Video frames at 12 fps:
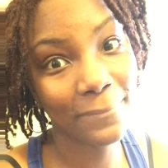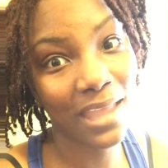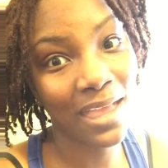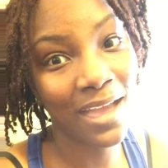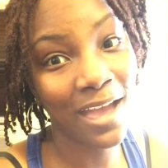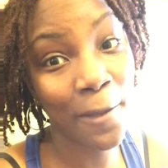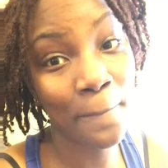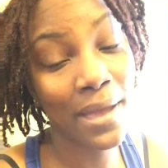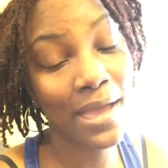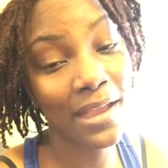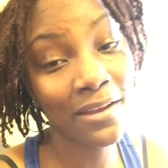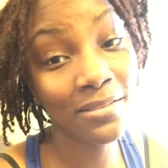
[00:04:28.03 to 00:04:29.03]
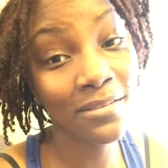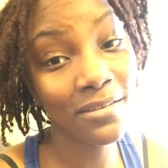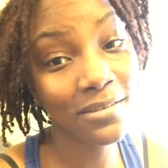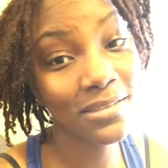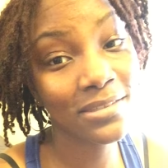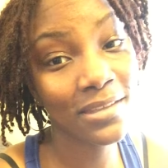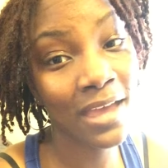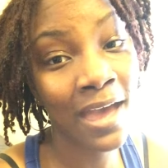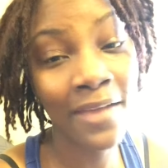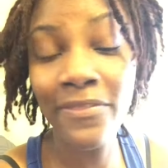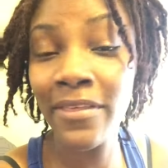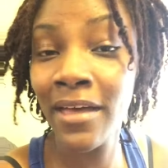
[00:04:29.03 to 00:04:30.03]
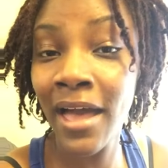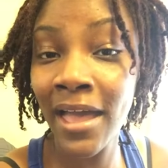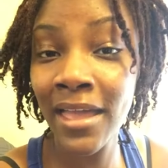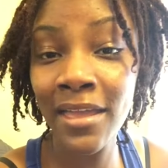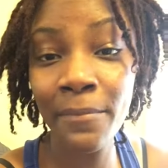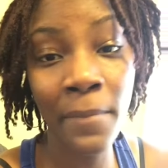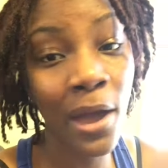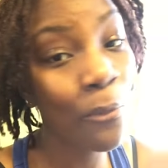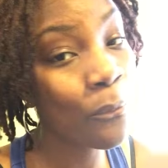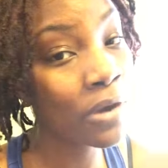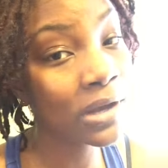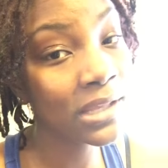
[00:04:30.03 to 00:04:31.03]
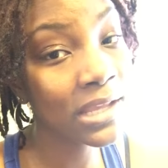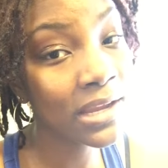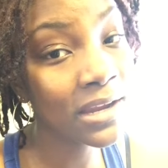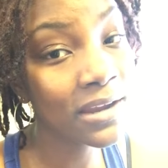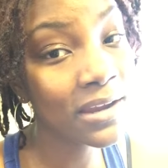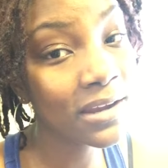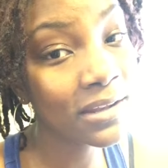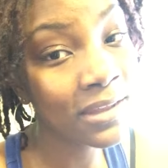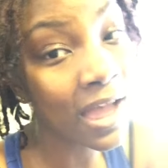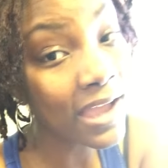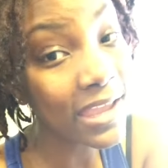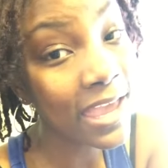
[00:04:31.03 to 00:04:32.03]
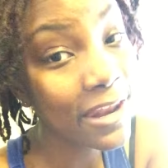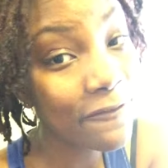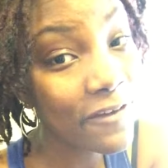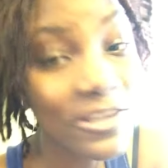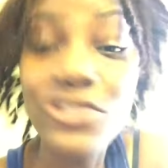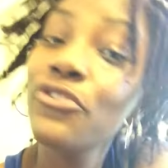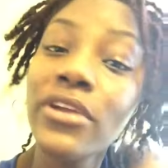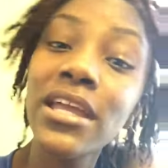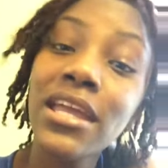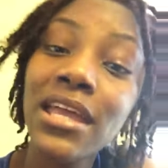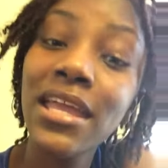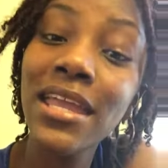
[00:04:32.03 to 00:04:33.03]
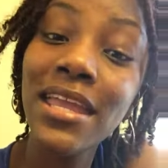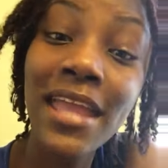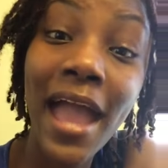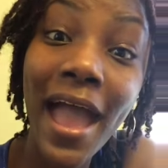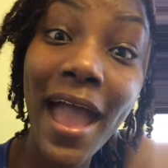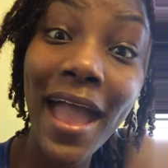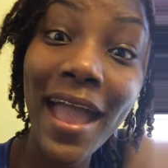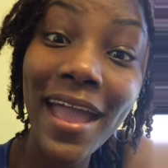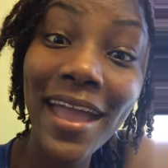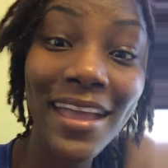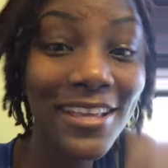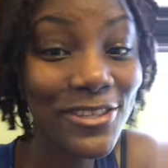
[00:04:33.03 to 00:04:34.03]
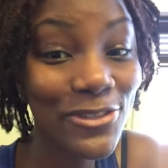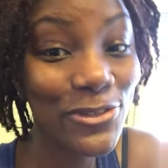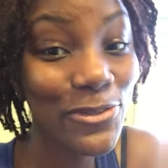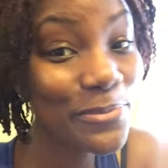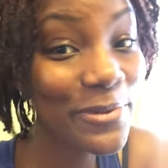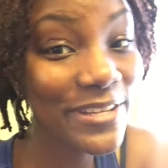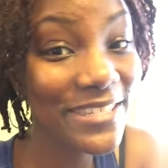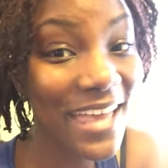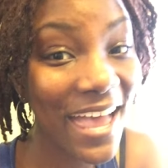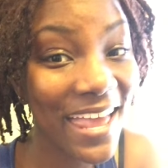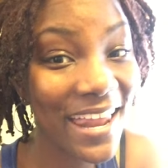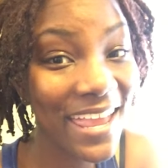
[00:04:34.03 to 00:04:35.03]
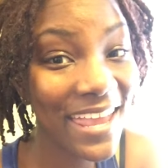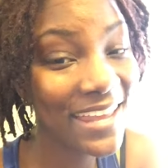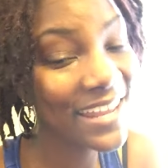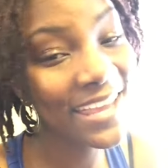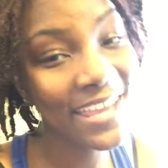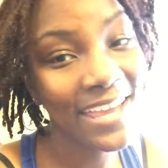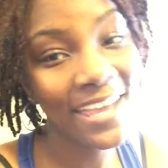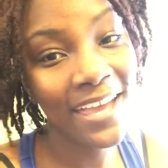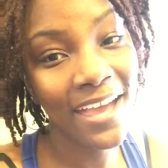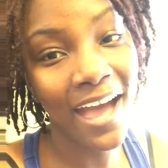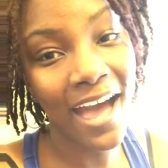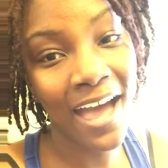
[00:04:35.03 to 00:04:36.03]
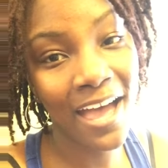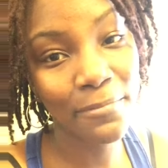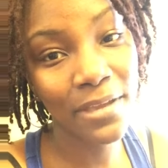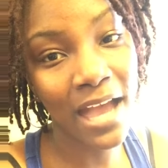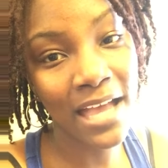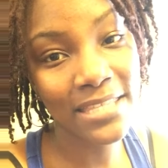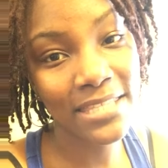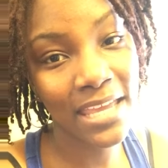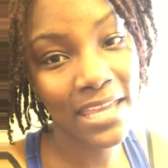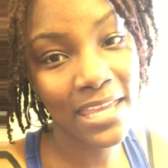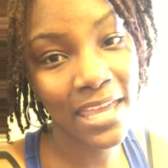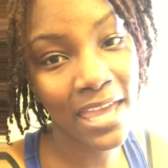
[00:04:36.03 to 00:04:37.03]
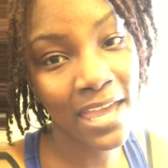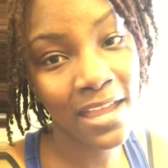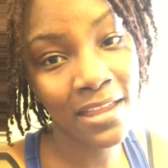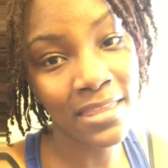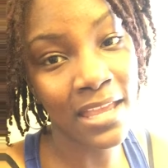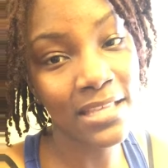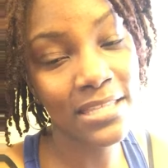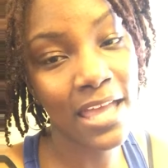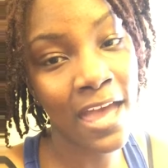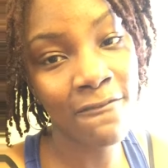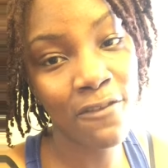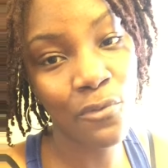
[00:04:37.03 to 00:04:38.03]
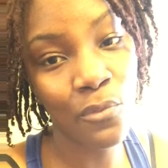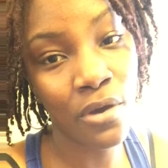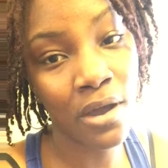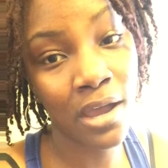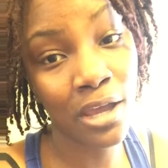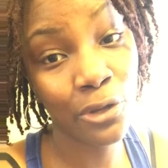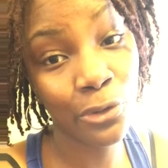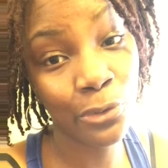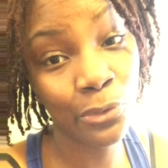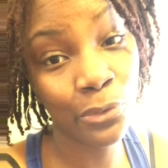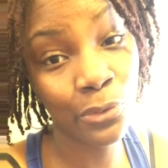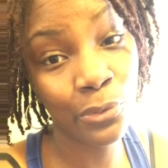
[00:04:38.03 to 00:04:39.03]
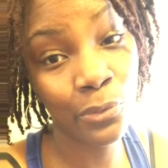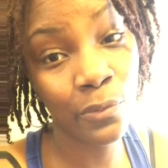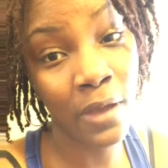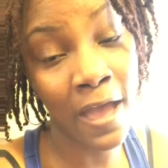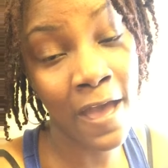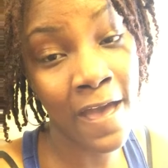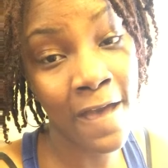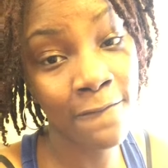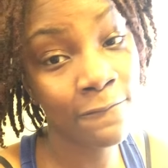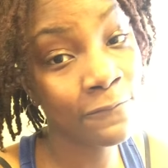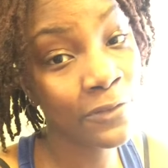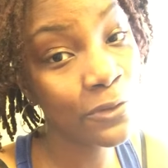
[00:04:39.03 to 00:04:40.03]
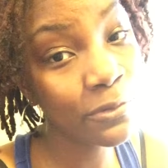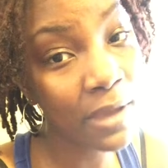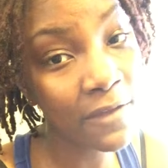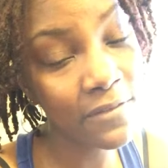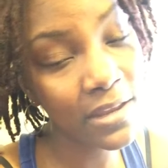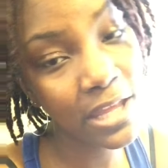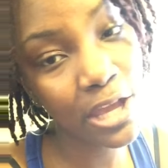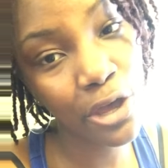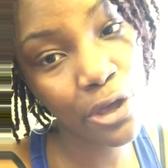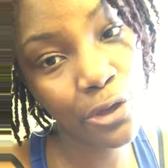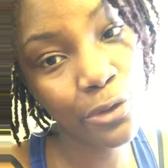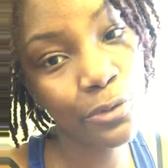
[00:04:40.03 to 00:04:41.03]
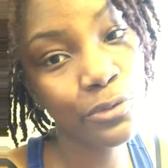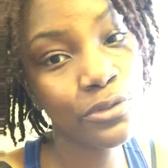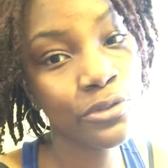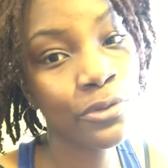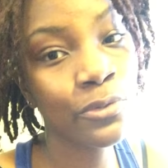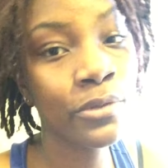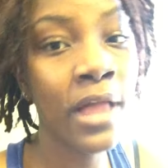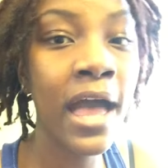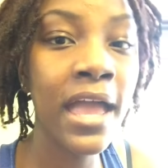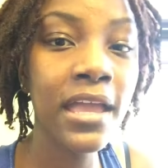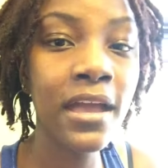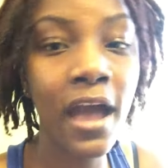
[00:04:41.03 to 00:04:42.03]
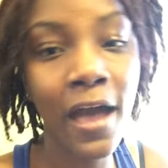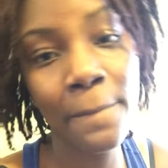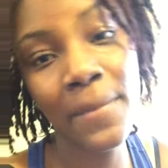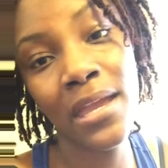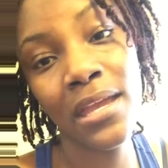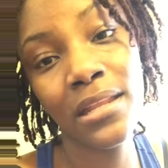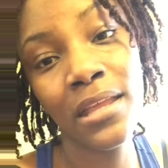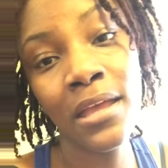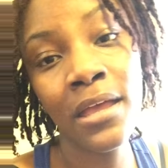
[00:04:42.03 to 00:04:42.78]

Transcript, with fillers: how my hair looks after I hit my one year lock anniversary. Yay! Super excited. Um, you guys take care. Thanks to everyone who have viewed my videos, who like, comment,